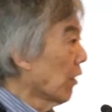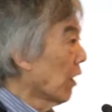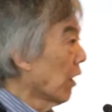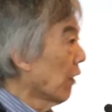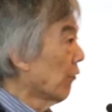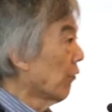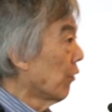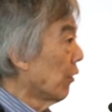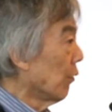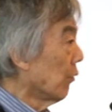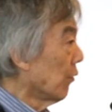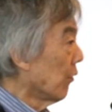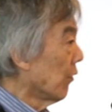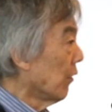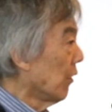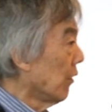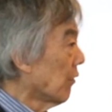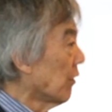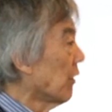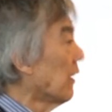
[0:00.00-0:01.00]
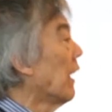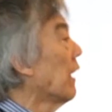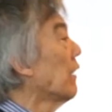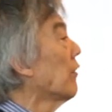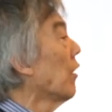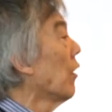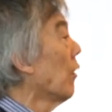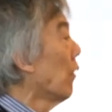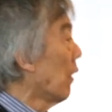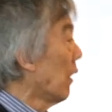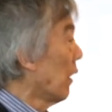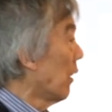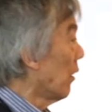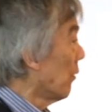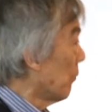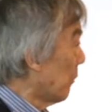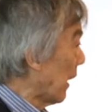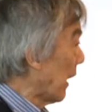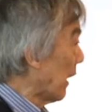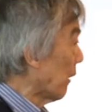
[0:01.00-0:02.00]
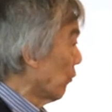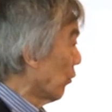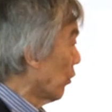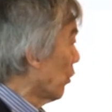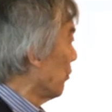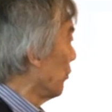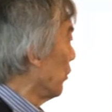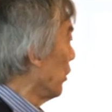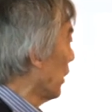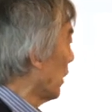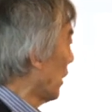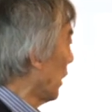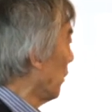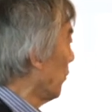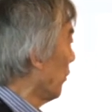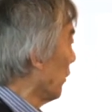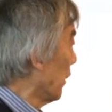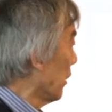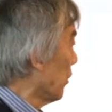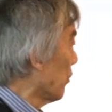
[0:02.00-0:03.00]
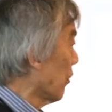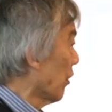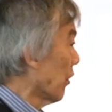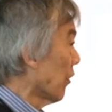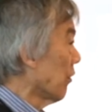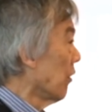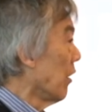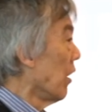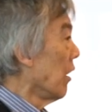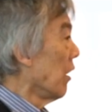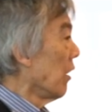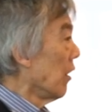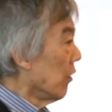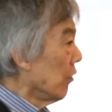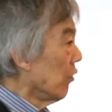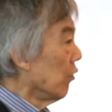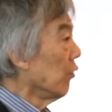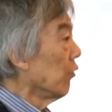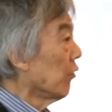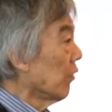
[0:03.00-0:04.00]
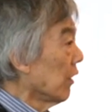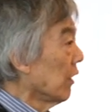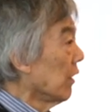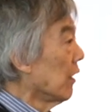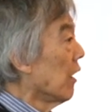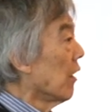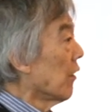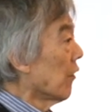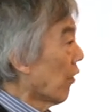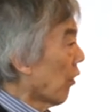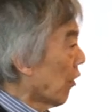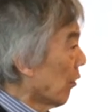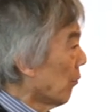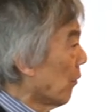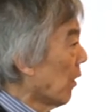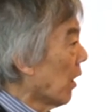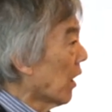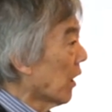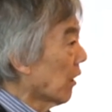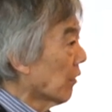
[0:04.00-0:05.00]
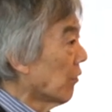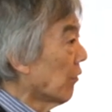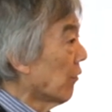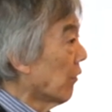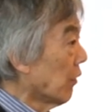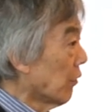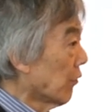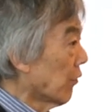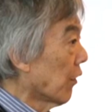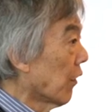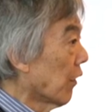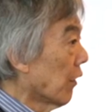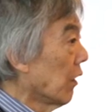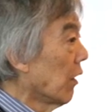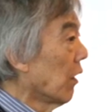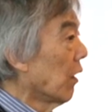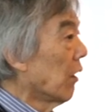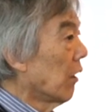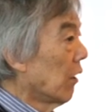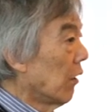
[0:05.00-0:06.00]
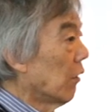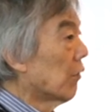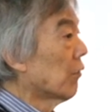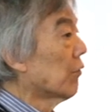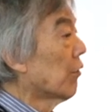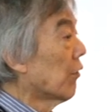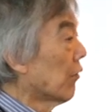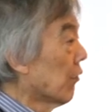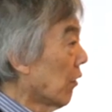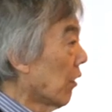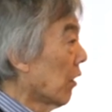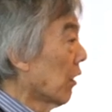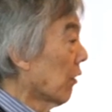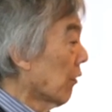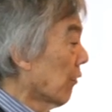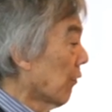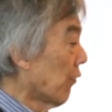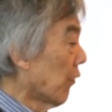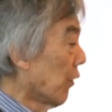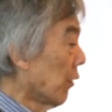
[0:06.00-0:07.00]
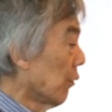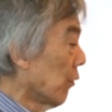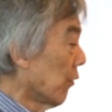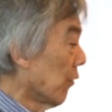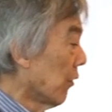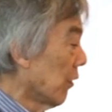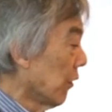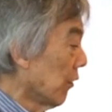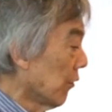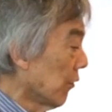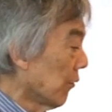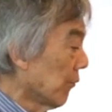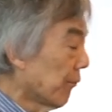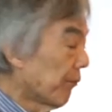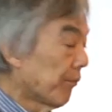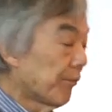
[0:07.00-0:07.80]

high frequencies, and that's how a bat communicates communicate with each other using the harmonics of these very ultrasonic frequencies.